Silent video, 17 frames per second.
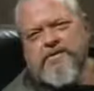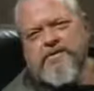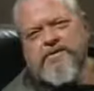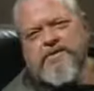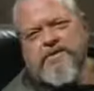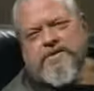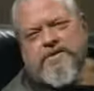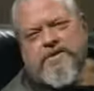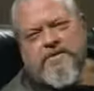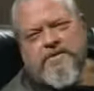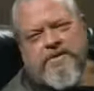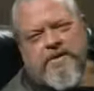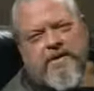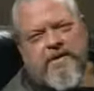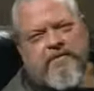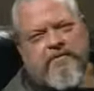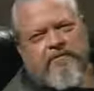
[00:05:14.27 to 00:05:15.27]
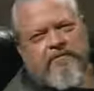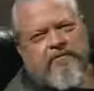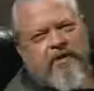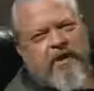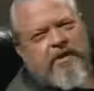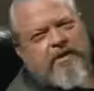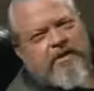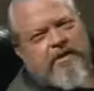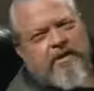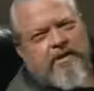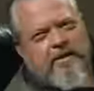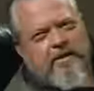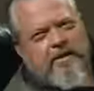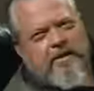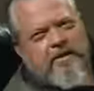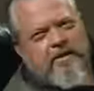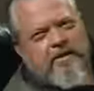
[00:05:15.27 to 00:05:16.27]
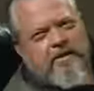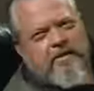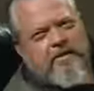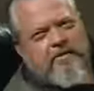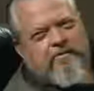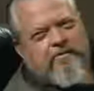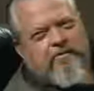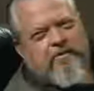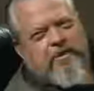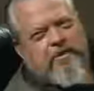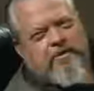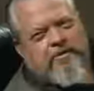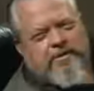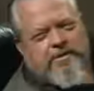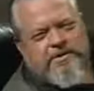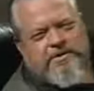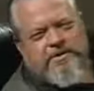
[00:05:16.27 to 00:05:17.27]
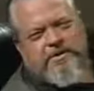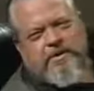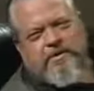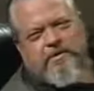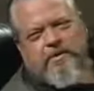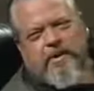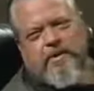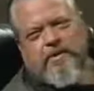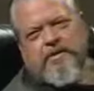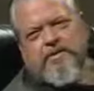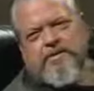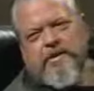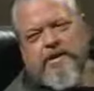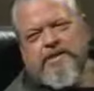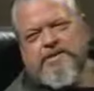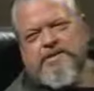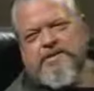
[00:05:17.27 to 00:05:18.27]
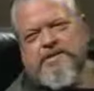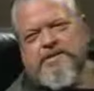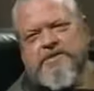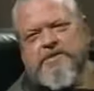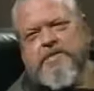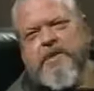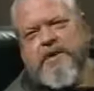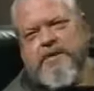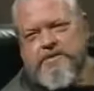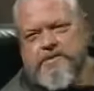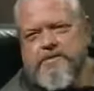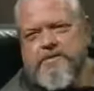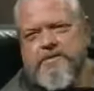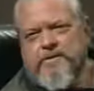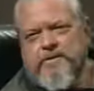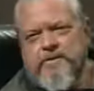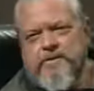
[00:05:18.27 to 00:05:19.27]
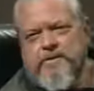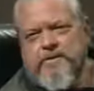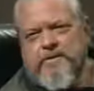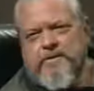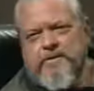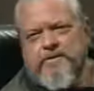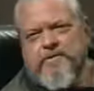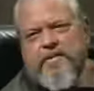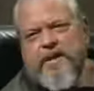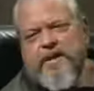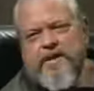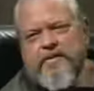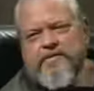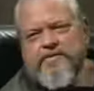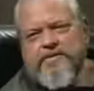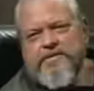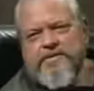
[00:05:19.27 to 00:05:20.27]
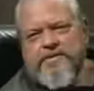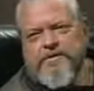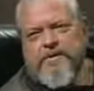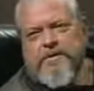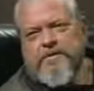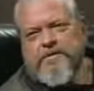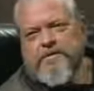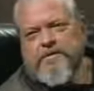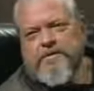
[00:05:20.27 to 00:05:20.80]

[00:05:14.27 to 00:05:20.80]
Wasn't there something finally voyeuristic about it. I suspect my afición.